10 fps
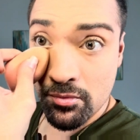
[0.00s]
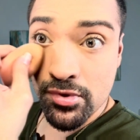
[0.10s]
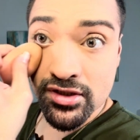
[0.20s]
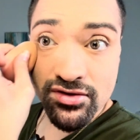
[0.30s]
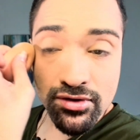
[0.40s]

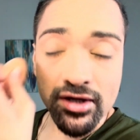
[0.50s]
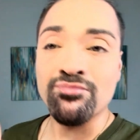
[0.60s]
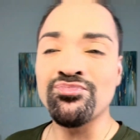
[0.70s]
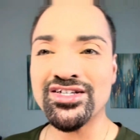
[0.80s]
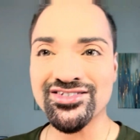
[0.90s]
But it's okay.
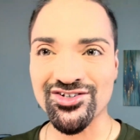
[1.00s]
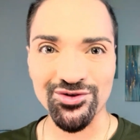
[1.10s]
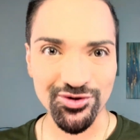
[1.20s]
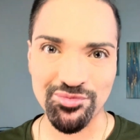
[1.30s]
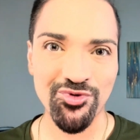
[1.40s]
It's a
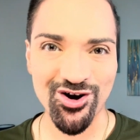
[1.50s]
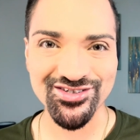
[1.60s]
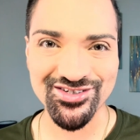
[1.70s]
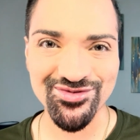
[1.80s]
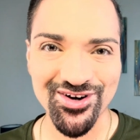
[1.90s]
learning process,